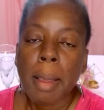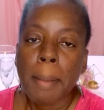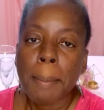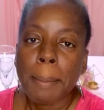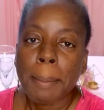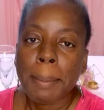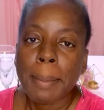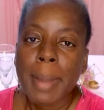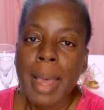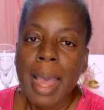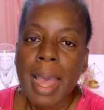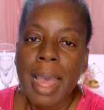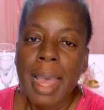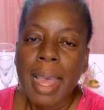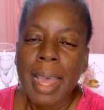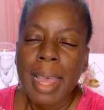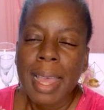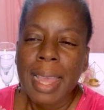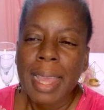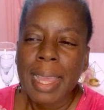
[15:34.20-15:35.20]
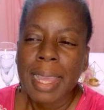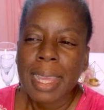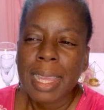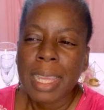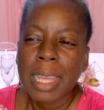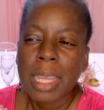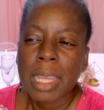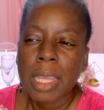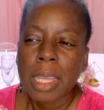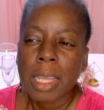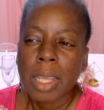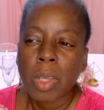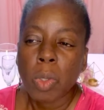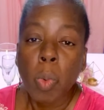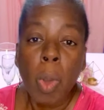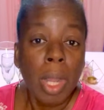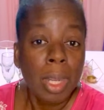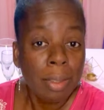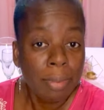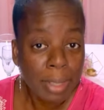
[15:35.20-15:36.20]
my
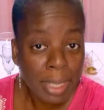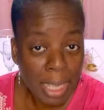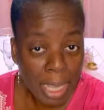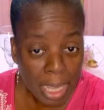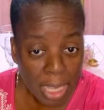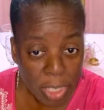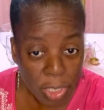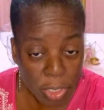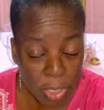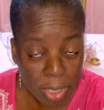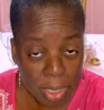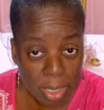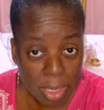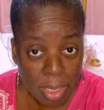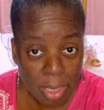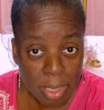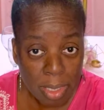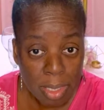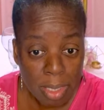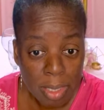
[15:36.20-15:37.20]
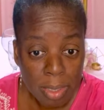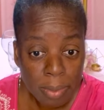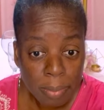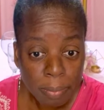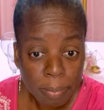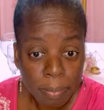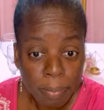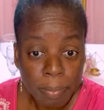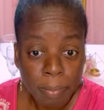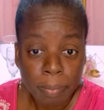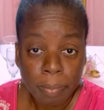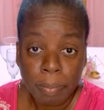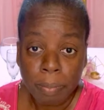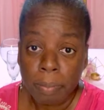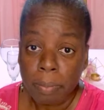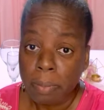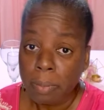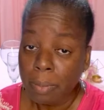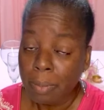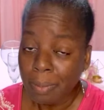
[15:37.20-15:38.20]
qualifications,
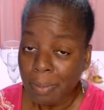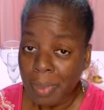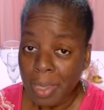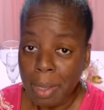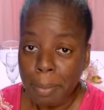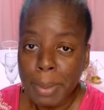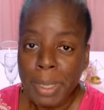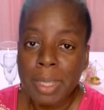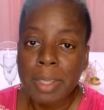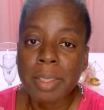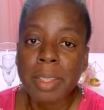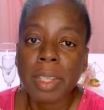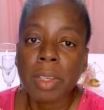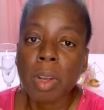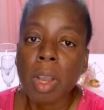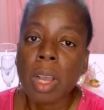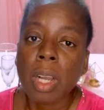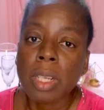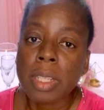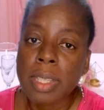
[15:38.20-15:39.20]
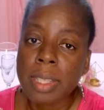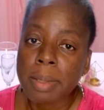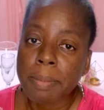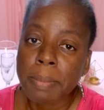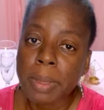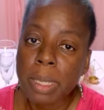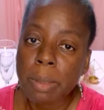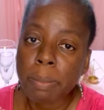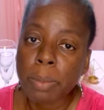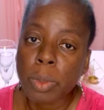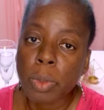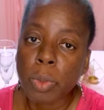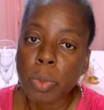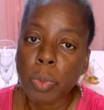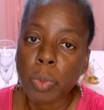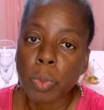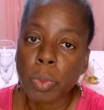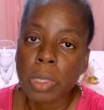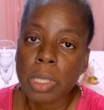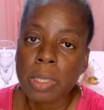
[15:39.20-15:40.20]
because there are some people
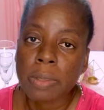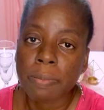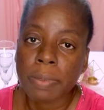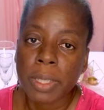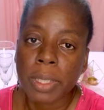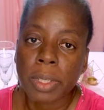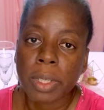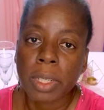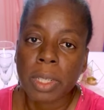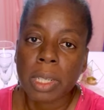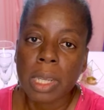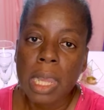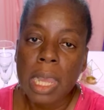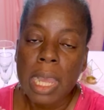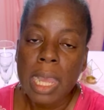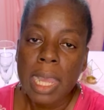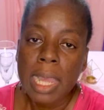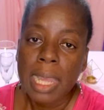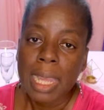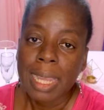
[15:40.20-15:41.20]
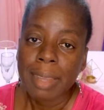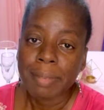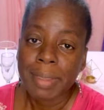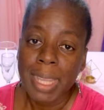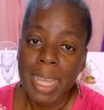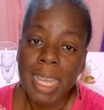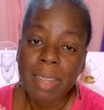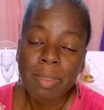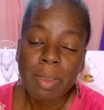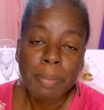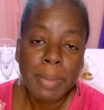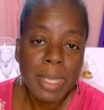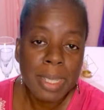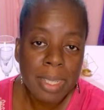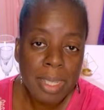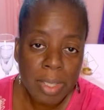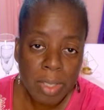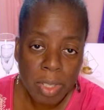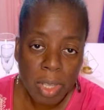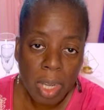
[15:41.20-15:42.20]
who just figure if they have a
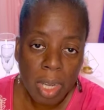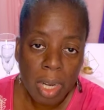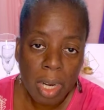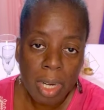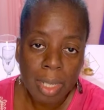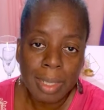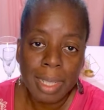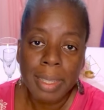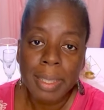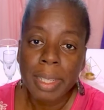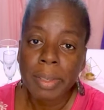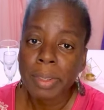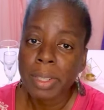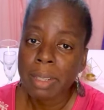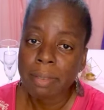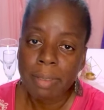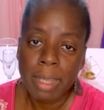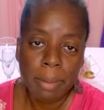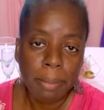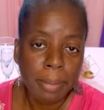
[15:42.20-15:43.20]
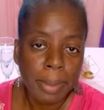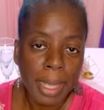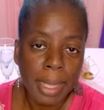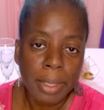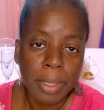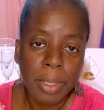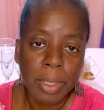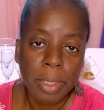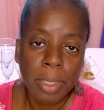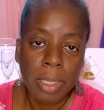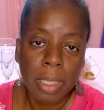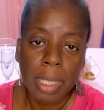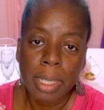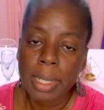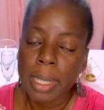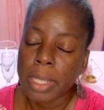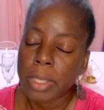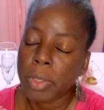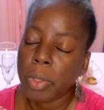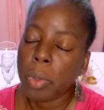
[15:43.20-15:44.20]
business card, then they're an event planner.
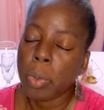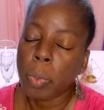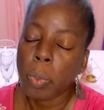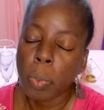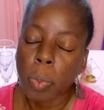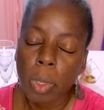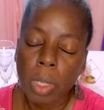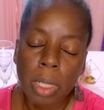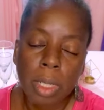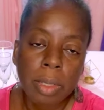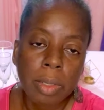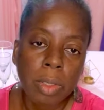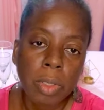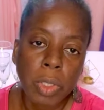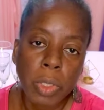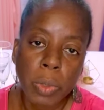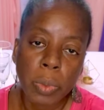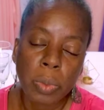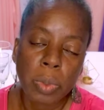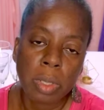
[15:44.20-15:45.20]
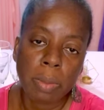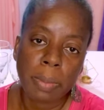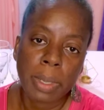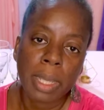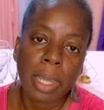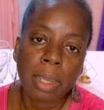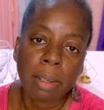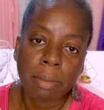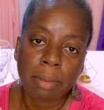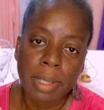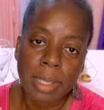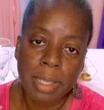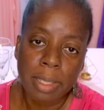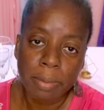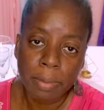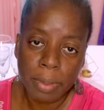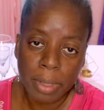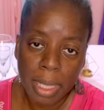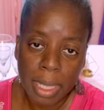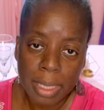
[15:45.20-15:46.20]
And I don't want you to be at
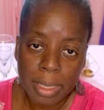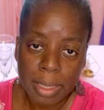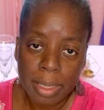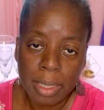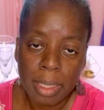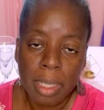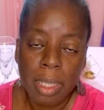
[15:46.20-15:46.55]
risk for that.